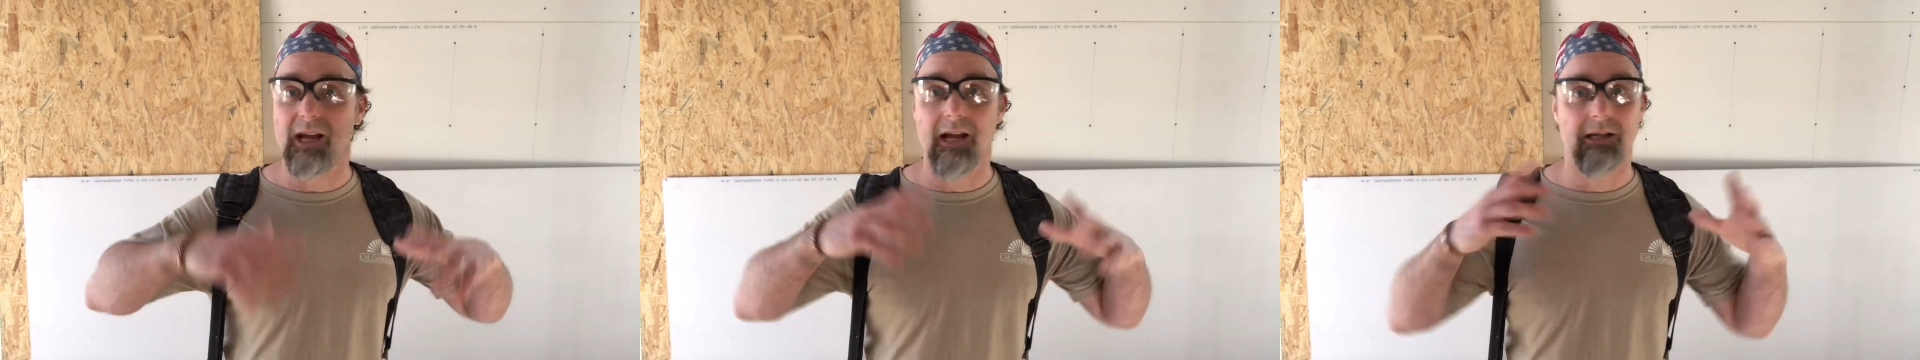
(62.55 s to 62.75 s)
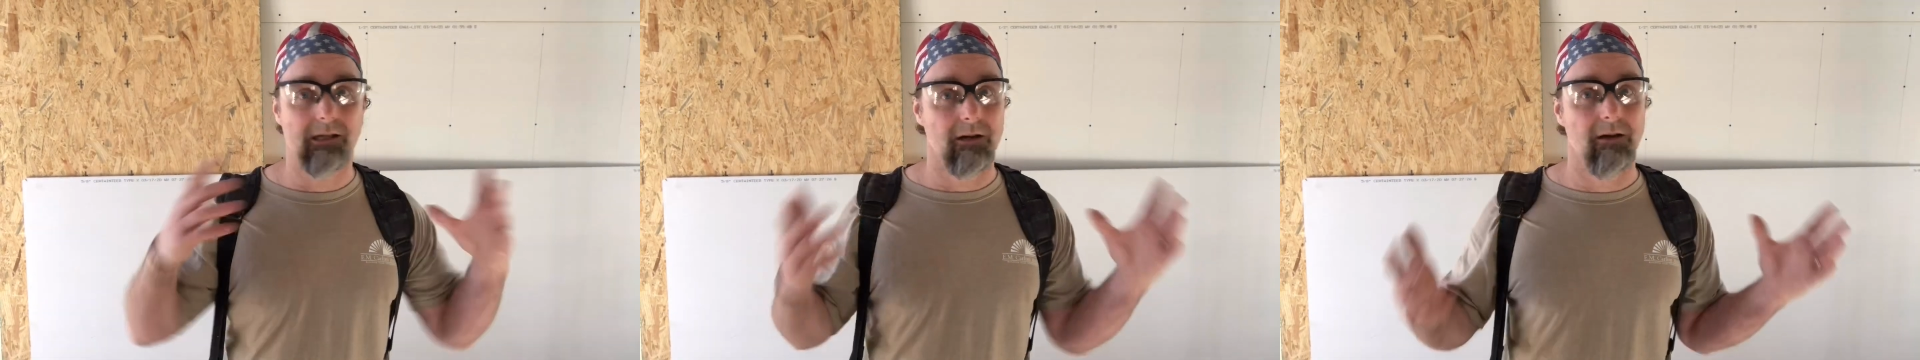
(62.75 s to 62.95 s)

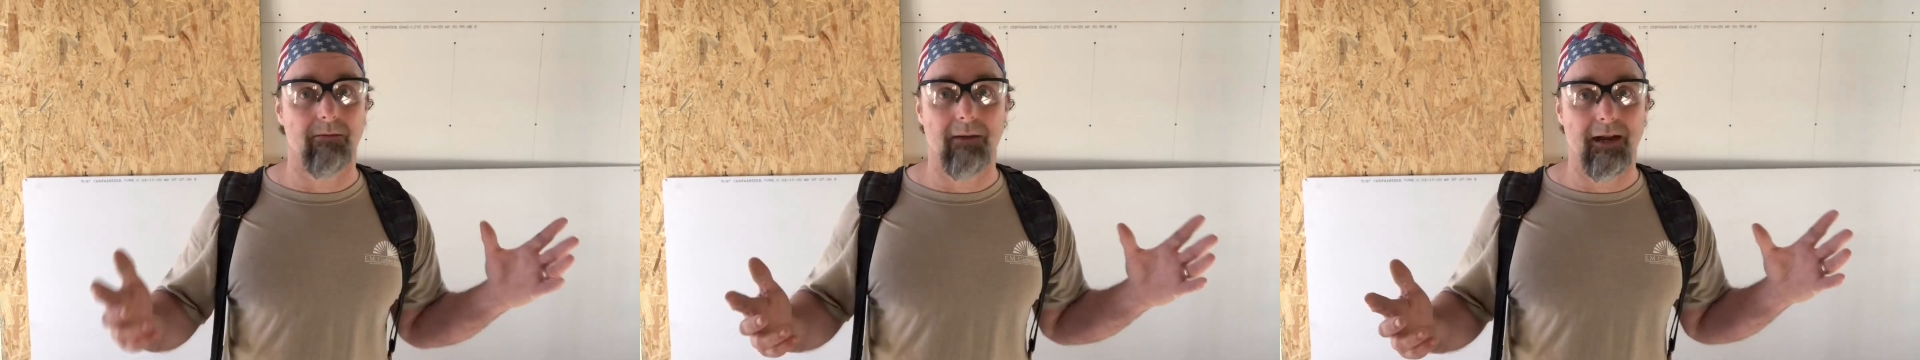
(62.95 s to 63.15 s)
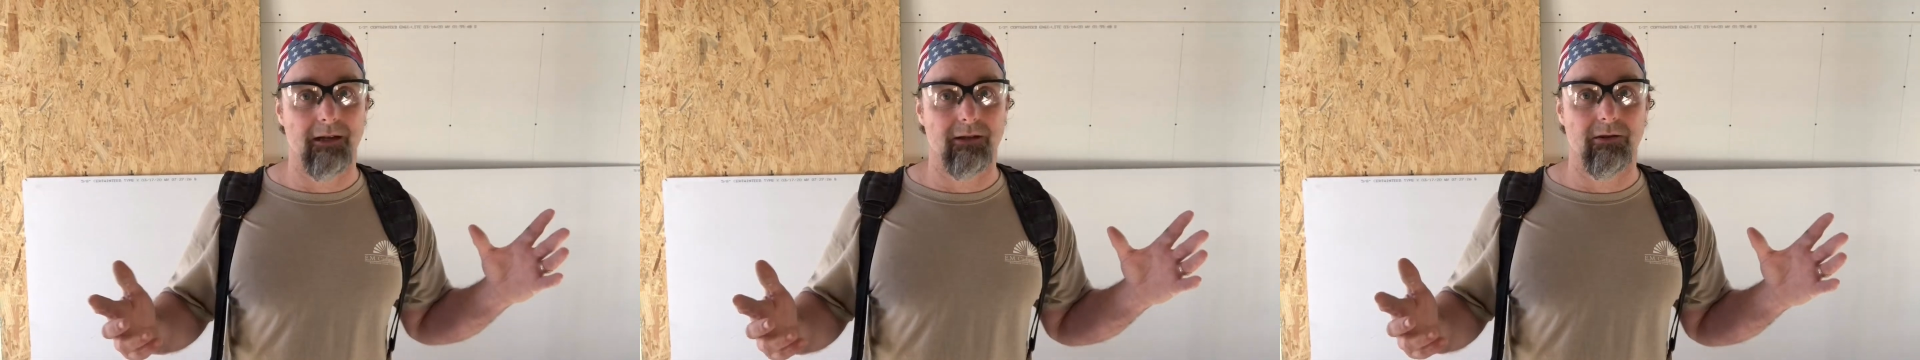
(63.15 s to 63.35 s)
it's going to
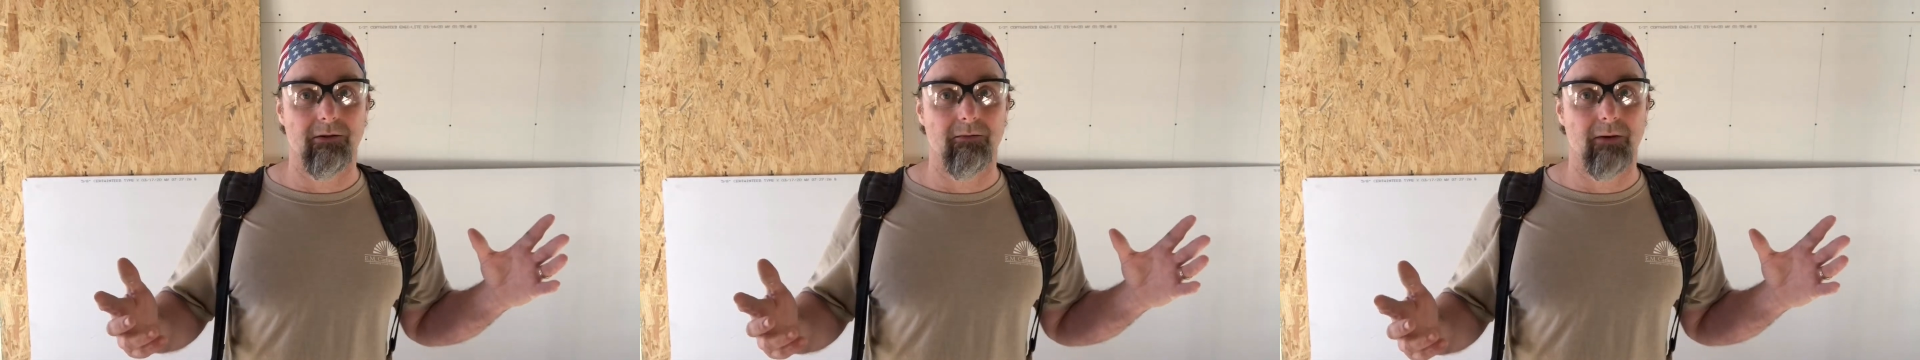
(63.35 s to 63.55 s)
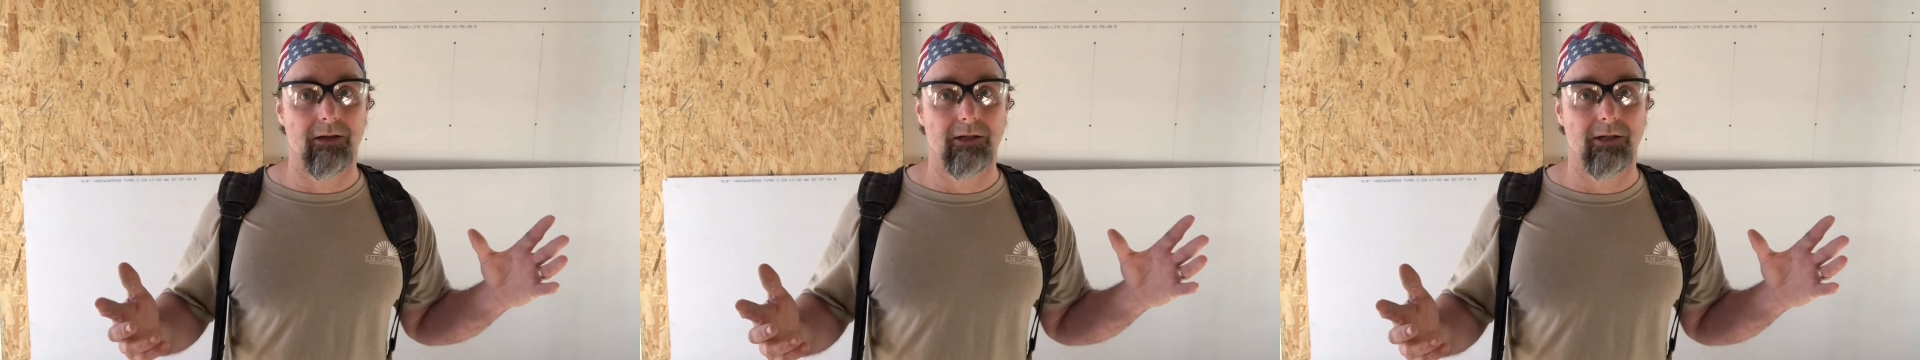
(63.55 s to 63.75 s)
make too
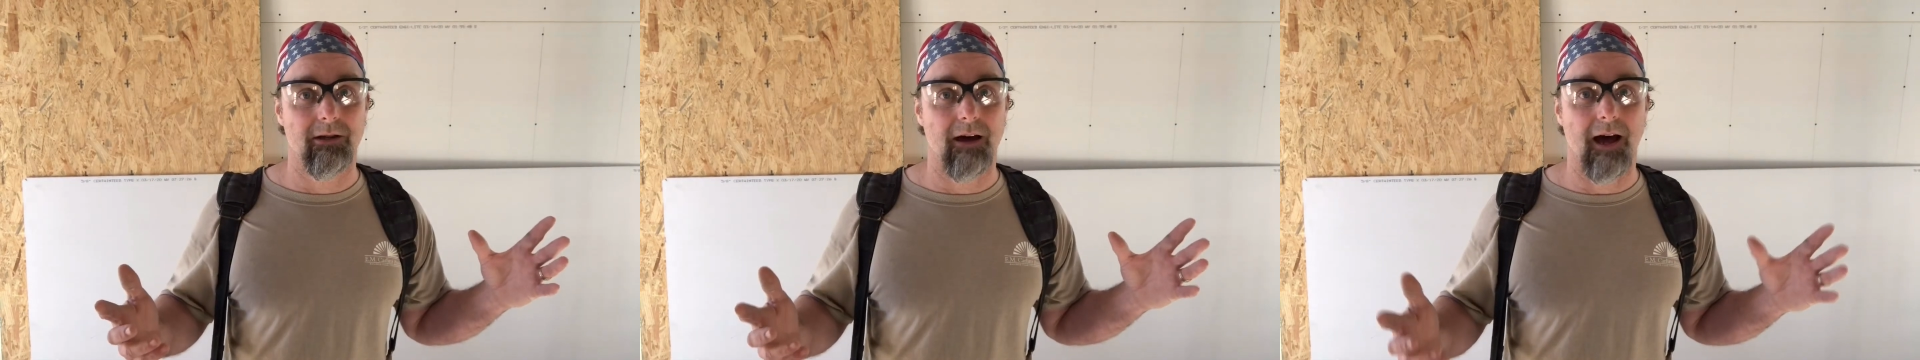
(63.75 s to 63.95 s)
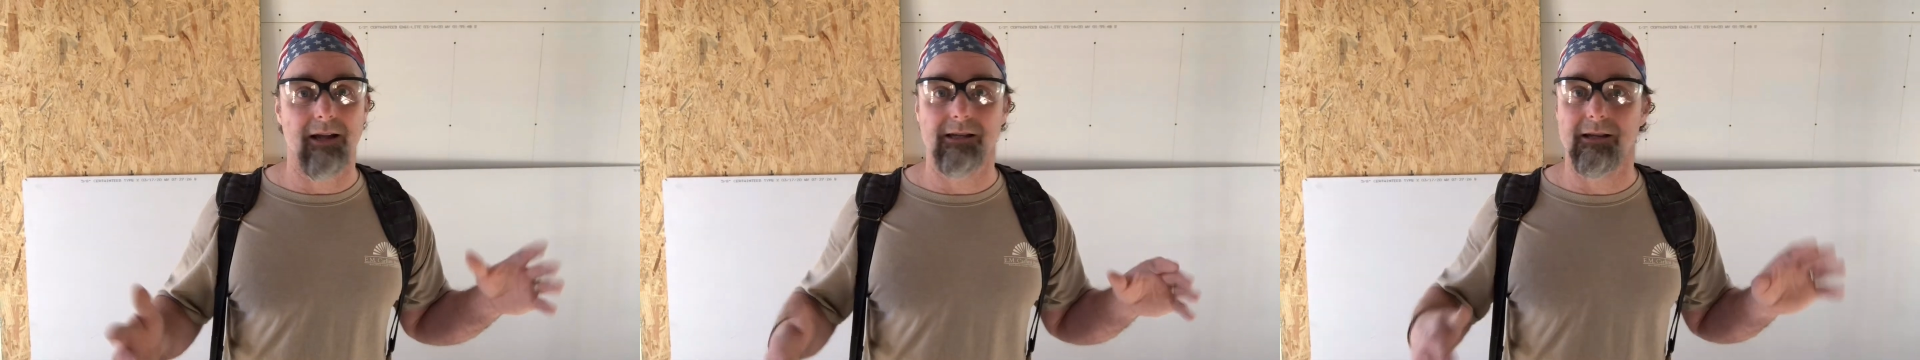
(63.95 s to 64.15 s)
much
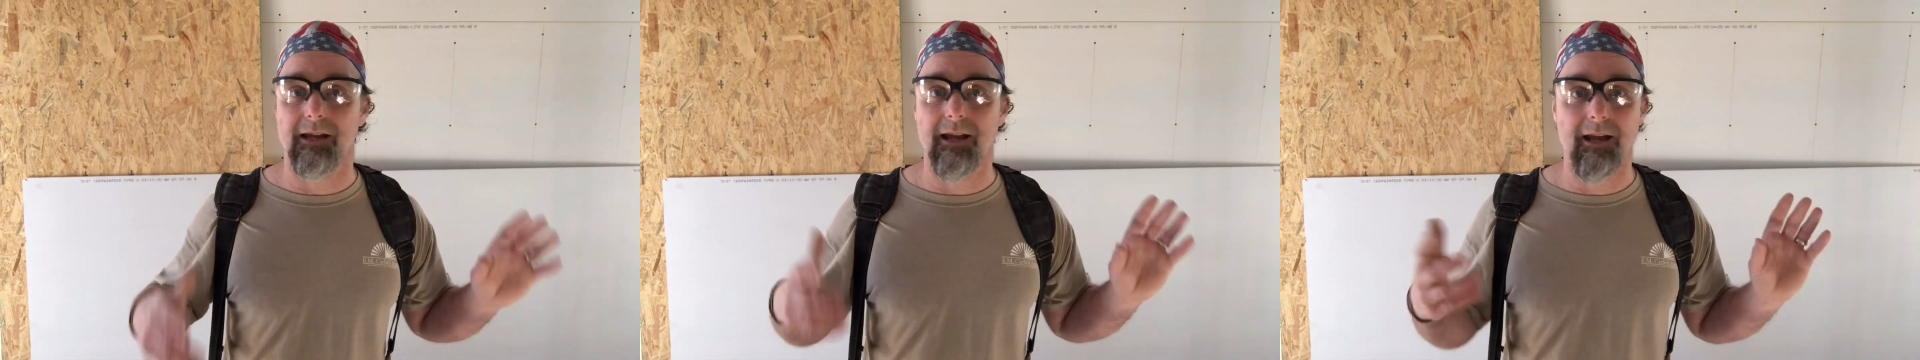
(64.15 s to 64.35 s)
dust.